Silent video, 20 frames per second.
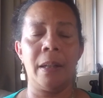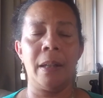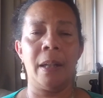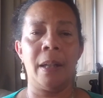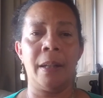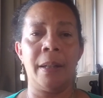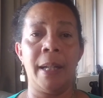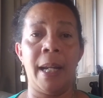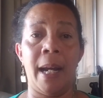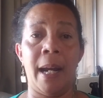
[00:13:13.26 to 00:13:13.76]

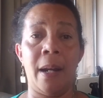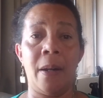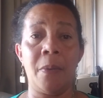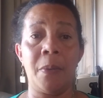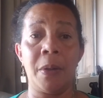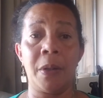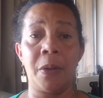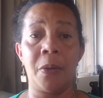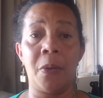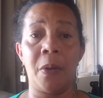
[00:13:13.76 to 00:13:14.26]
Now
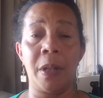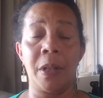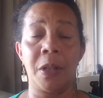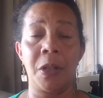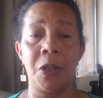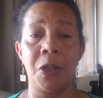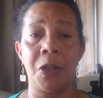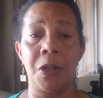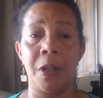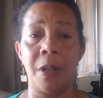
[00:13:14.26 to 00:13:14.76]
we are going
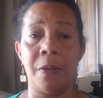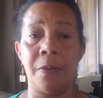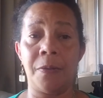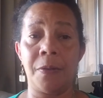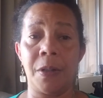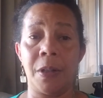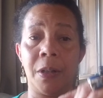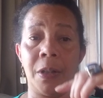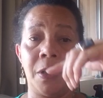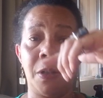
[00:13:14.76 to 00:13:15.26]
to
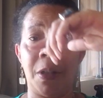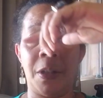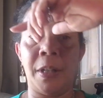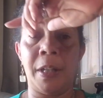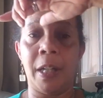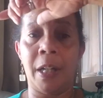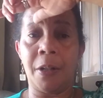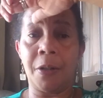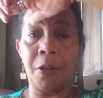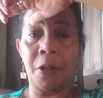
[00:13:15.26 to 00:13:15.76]
shift to the
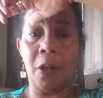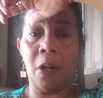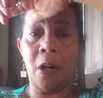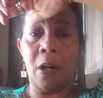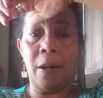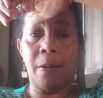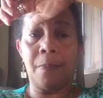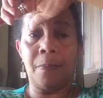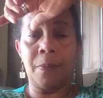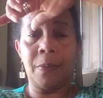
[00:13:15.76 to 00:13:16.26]

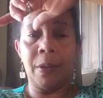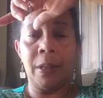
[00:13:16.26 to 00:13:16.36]
underarm.